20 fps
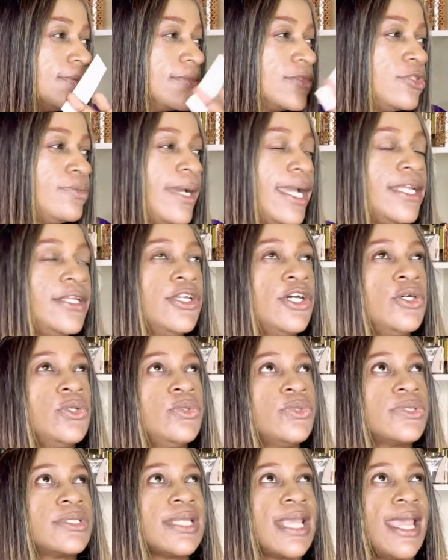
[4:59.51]
to my
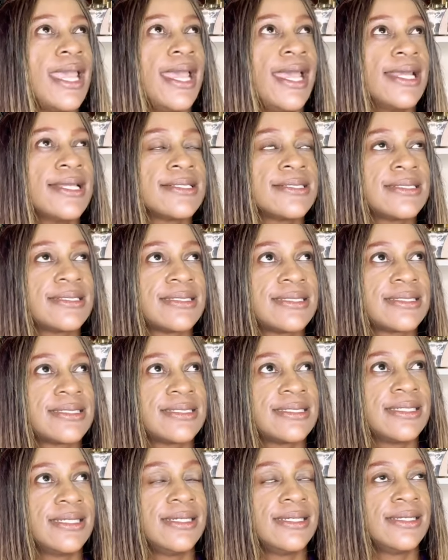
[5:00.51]
nose
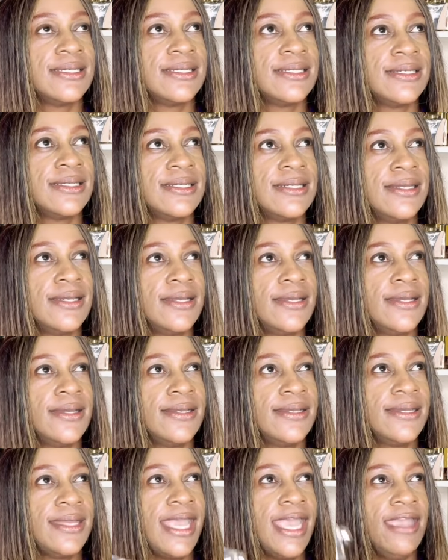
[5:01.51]
as
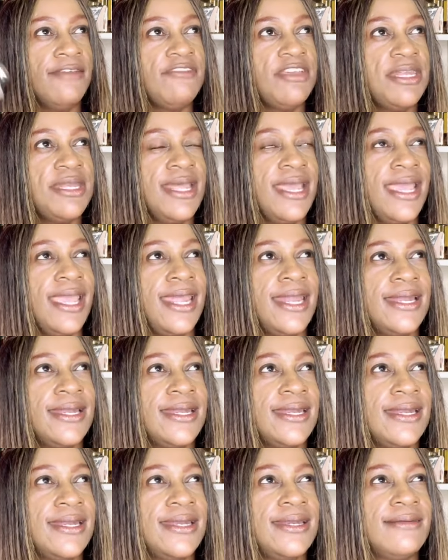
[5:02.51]
having
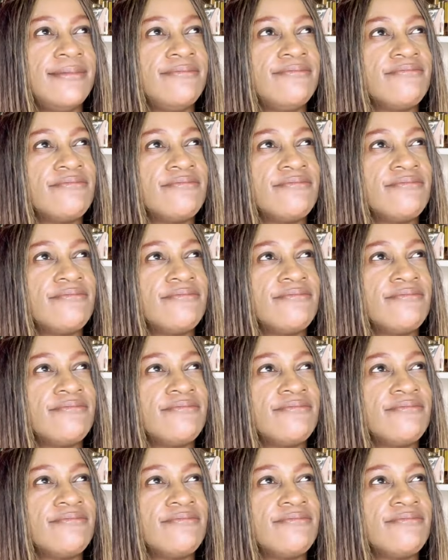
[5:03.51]
an